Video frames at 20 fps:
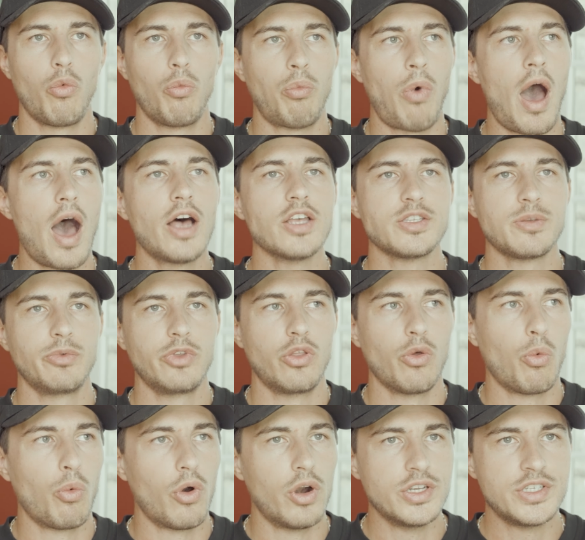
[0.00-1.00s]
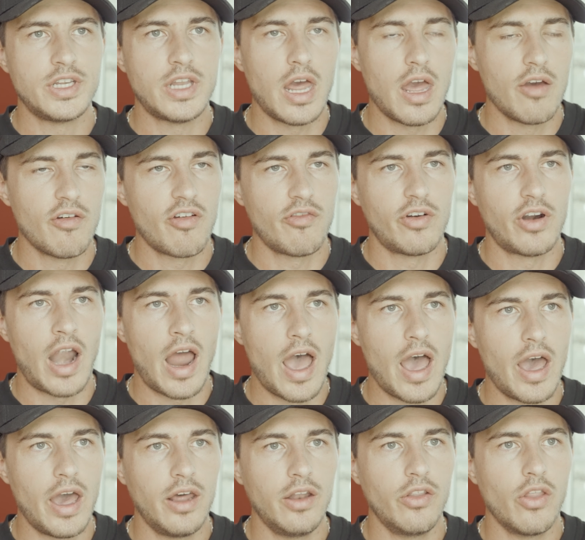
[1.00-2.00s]
possibly the worst day I've ever
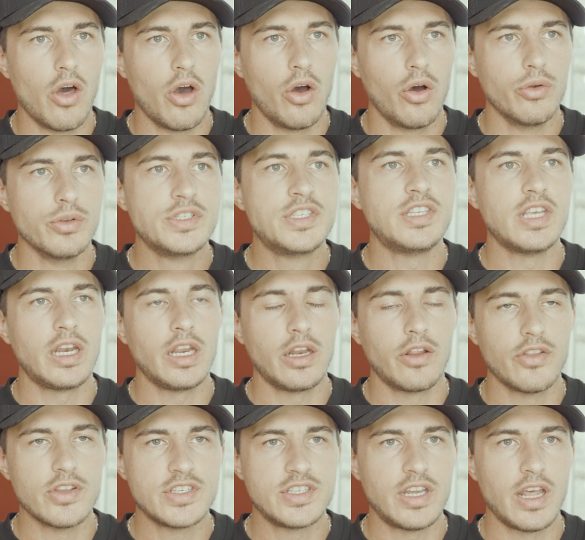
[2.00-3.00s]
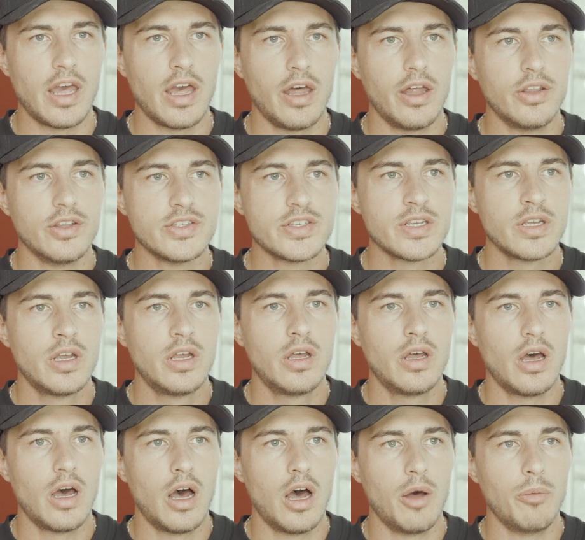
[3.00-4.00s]
had, though, sitting in the stands,
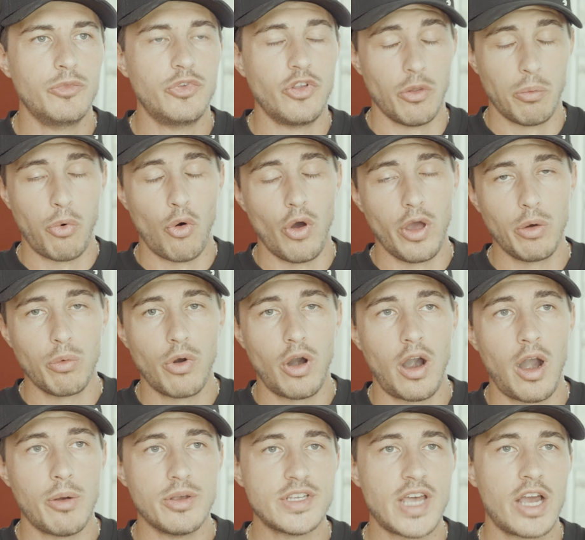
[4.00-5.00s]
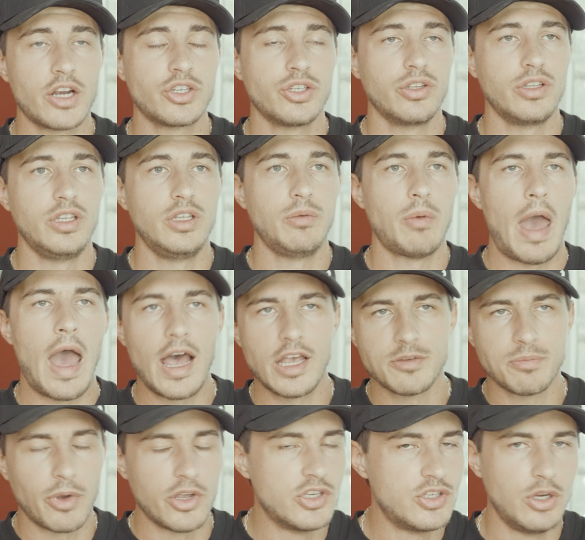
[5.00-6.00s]
to the point where I was actually
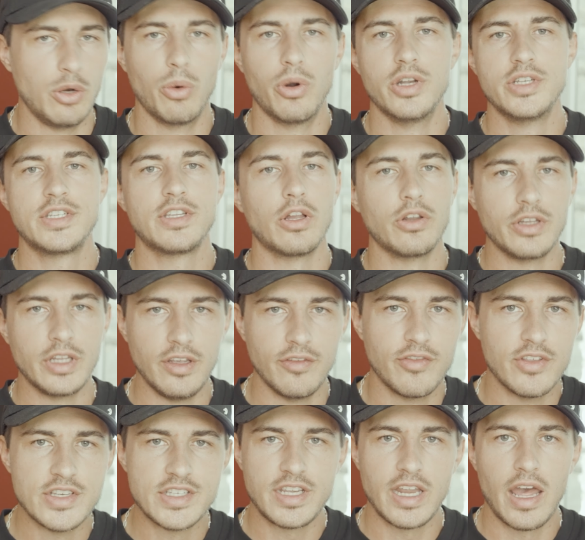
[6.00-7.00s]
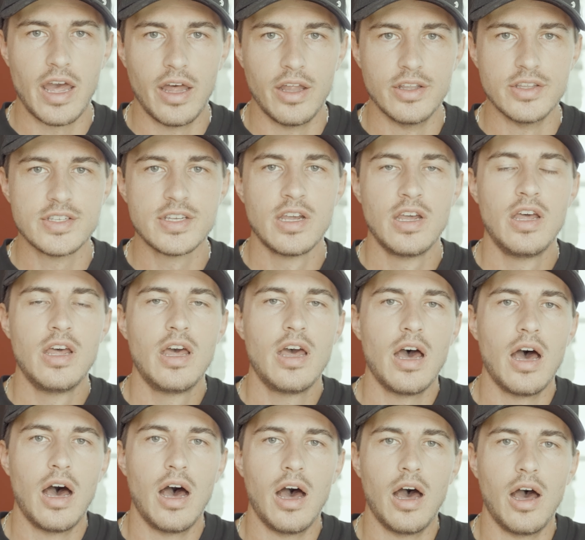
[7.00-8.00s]
asked by stewards to leave the stands,
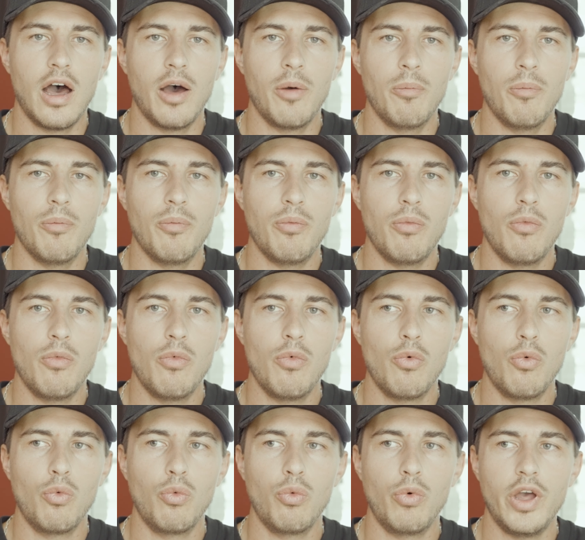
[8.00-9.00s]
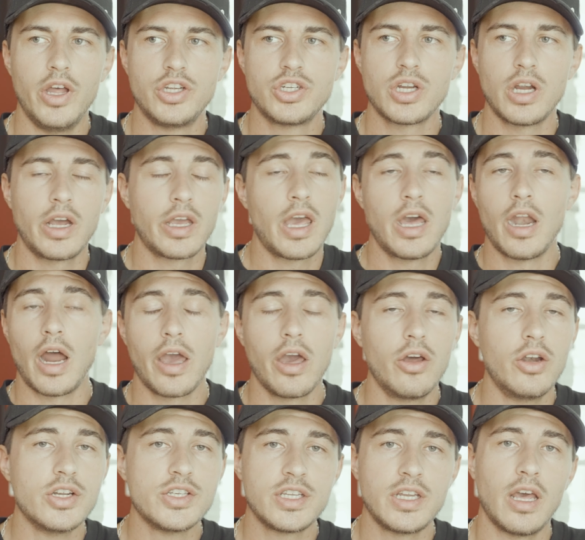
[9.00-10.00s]
which, again, I
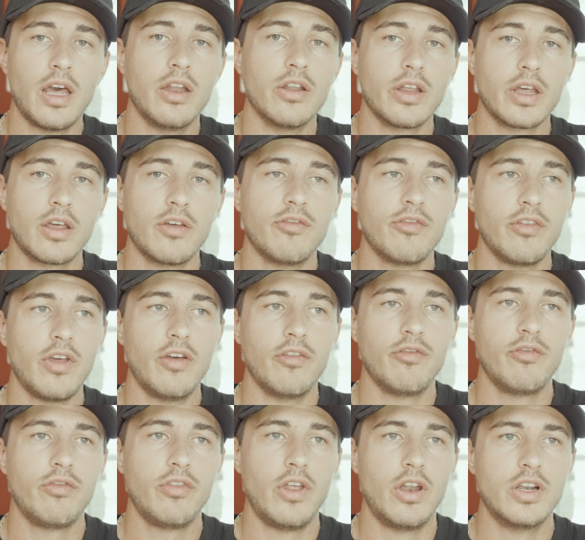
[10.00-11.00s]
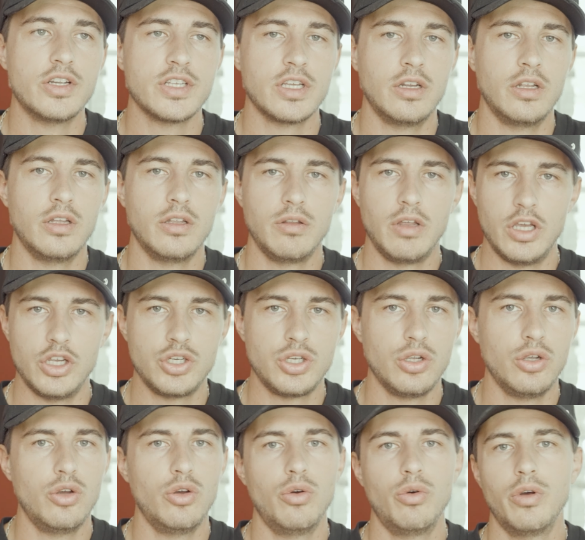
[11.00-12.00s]
understand. If there's an
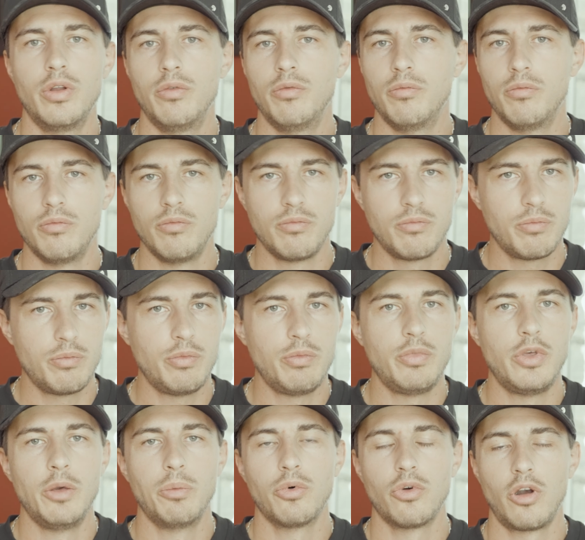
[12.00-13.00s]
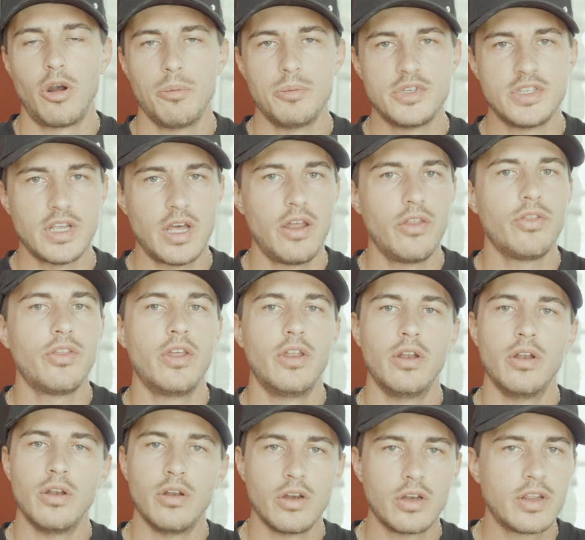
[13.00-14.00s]
issue and people are upset,
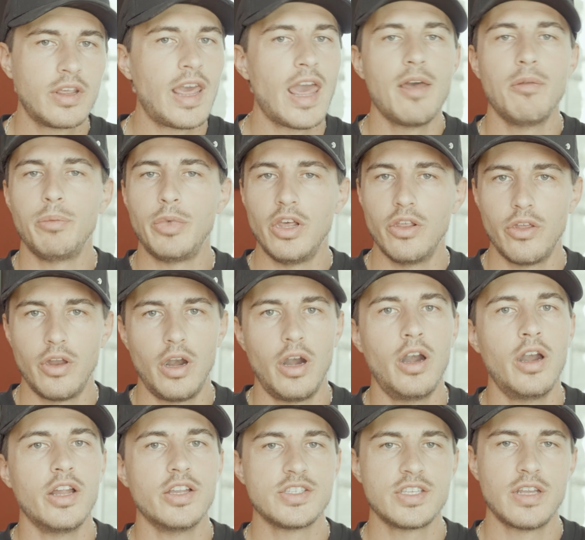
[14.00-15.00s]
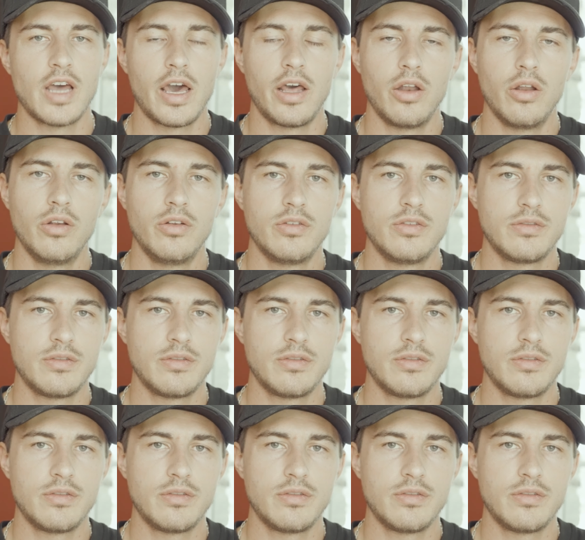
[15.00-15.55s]
then can't be there, and it's not